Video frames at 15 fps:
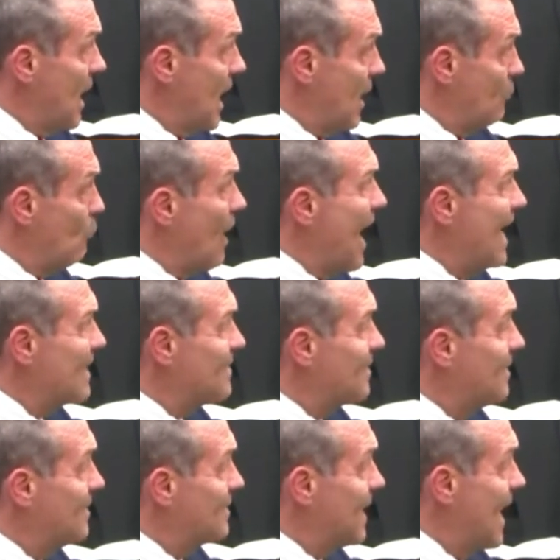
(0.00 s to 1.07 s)
had rocks
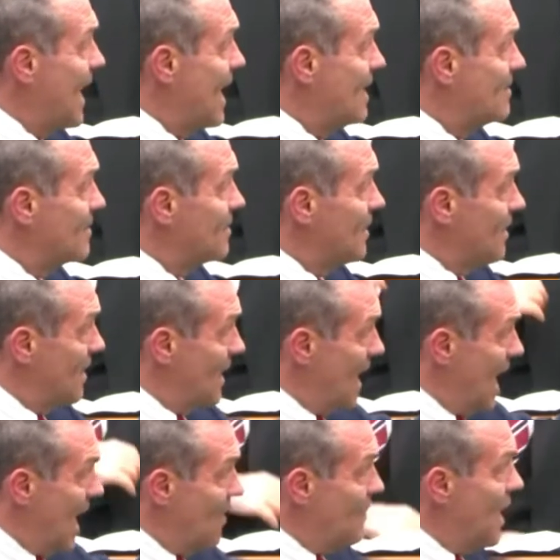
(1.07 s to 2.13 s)
in his hands,
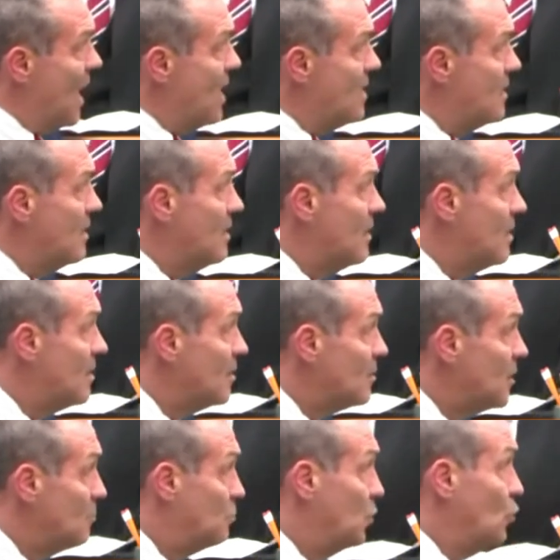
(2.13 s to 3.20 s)
and then
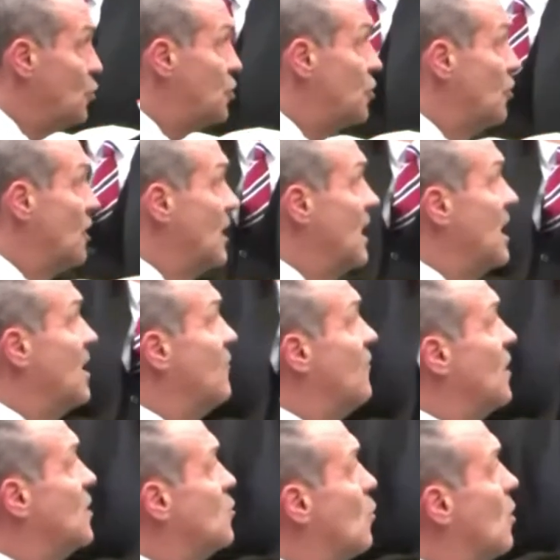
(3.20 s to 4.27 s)
the blue-shirted
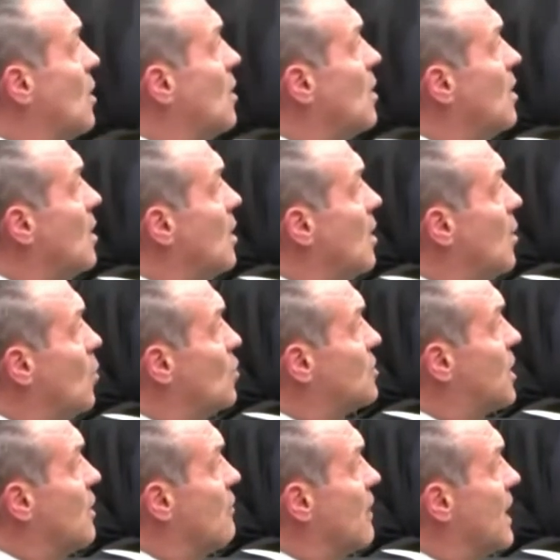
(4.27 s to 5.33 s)
individual was
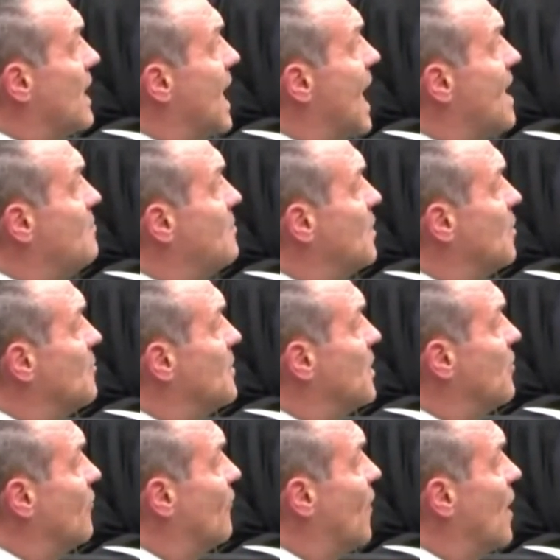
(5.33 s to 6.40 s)
carrying a
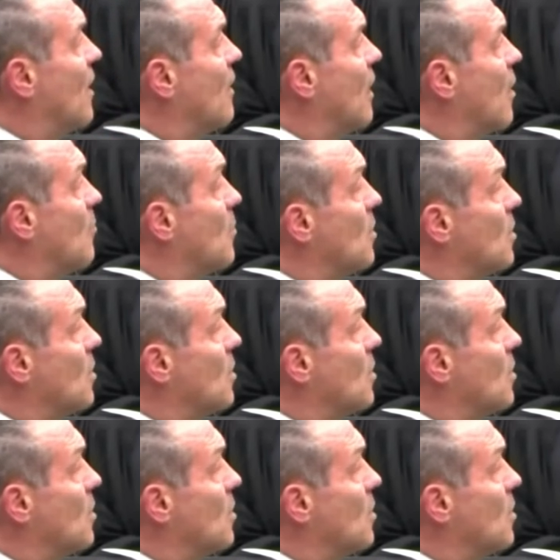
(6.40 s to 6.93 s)
9mm firearm.